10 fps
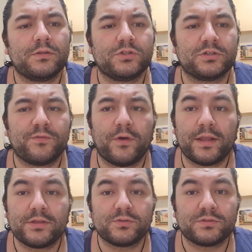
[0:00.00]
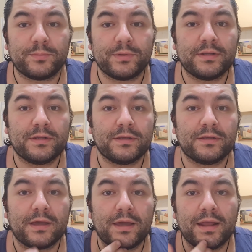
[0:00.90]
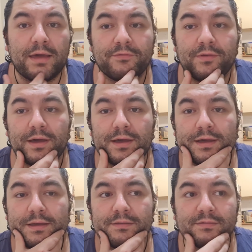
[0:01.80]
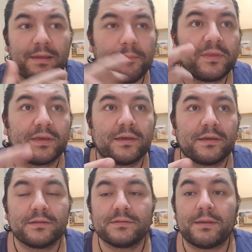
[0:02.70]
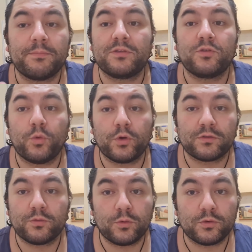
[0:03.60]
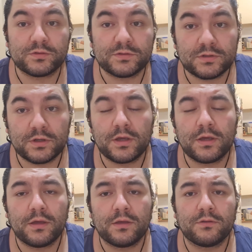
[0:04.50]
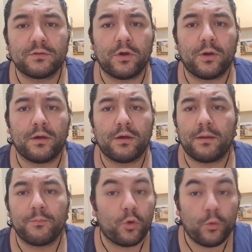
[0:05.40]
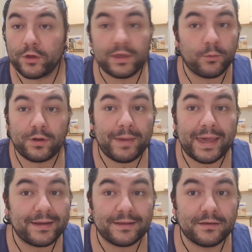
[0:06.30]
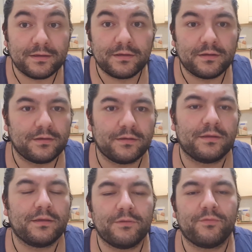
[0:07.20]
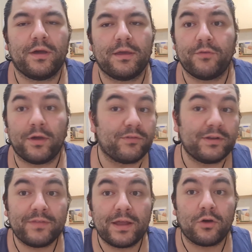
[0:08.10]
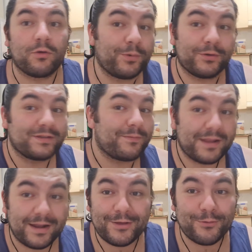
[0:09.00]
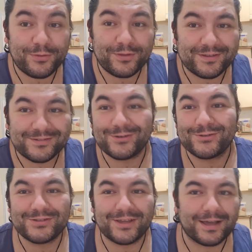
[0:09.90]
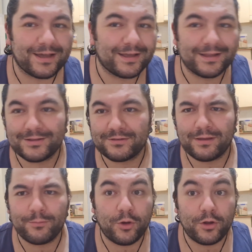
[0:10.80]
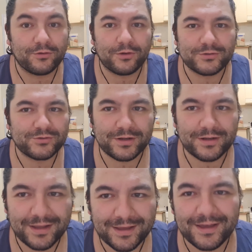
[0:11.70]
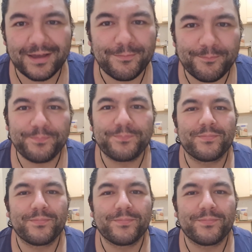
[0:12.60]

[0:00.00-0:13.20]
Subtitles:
just financial stability, and have something to work towards. So I'm not working when I'm 80, if I even live that long, because I'm that unhealthy. So it's like a double entendre. Like so